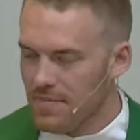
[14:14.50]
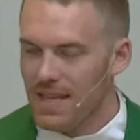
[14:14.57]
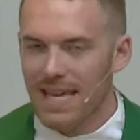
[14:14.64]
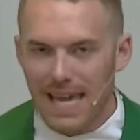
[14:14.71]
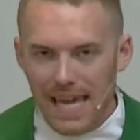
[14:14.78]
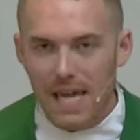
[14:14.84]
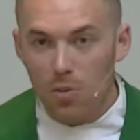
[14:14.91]

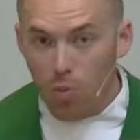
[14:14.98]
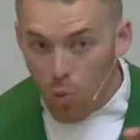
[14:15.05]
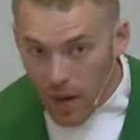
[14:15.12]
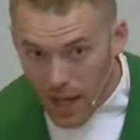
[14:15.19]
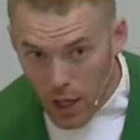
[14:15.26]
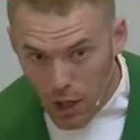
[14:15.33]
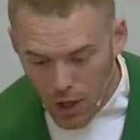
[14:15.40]
He
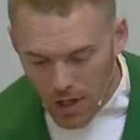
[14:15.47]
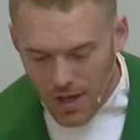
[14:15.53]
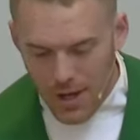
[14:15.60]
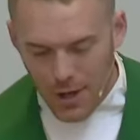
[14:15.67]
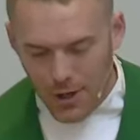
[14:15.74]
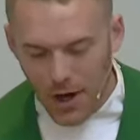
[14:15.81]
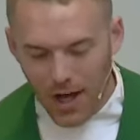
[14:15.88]

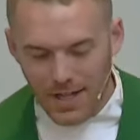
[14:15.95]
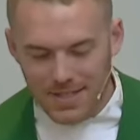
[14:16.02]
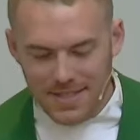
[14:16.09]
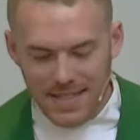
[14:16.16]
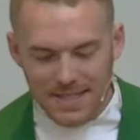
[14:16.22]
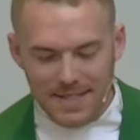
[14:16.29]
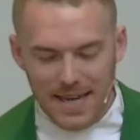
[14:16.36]
will
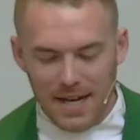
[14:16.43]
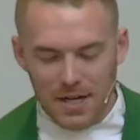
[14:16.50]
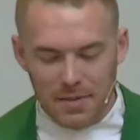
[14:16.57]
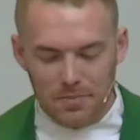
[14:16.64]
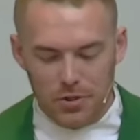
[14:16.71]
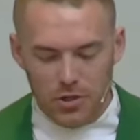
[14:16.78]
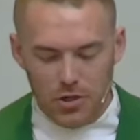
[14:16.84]
cause His
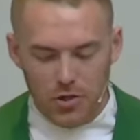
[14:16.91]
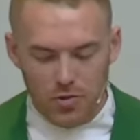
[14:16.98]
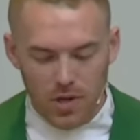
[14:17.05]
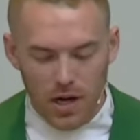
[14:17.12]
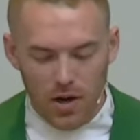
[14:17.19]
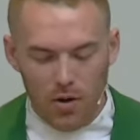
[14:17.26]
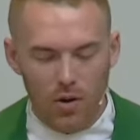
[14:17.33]
kingdom to
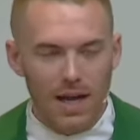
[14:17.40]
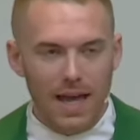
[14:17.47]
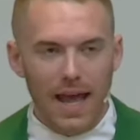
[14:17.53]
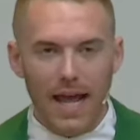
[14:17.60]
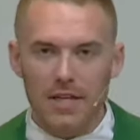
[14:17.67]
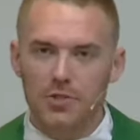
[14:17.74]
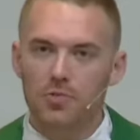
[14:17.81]
grow
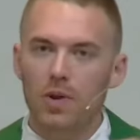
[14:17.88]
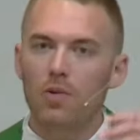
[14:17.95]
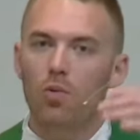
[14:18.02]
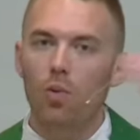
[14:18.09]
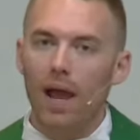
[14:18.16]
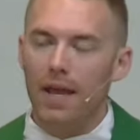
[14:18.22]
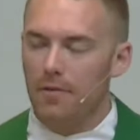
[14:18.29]
as we
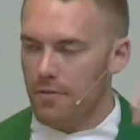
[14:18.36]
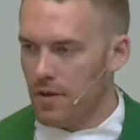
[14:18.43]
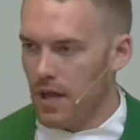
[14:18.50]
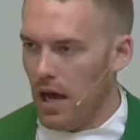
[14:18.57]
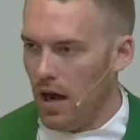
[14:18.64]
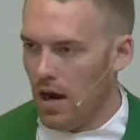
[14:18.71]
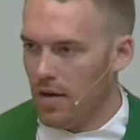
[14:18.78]
wait for
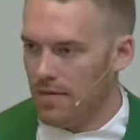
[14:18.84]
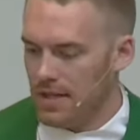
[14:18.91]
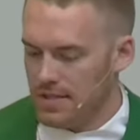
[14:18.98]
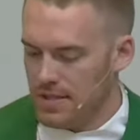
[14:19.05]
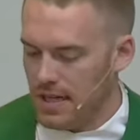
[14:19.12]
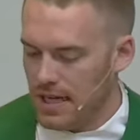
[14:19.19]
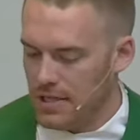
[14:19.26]
the
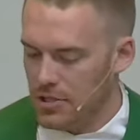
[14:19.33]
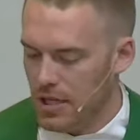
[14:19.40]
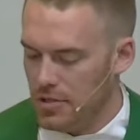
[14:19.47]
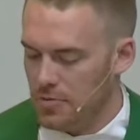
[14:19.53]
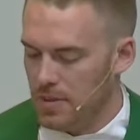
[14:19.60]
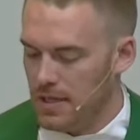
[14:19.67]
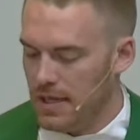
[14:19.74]
harvest on
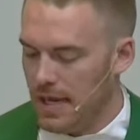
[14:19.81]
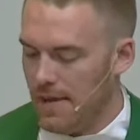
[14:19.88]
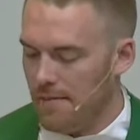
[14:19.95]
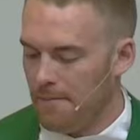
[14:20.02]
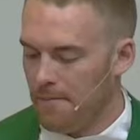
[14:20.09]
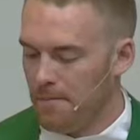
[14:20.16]
Judgment Day.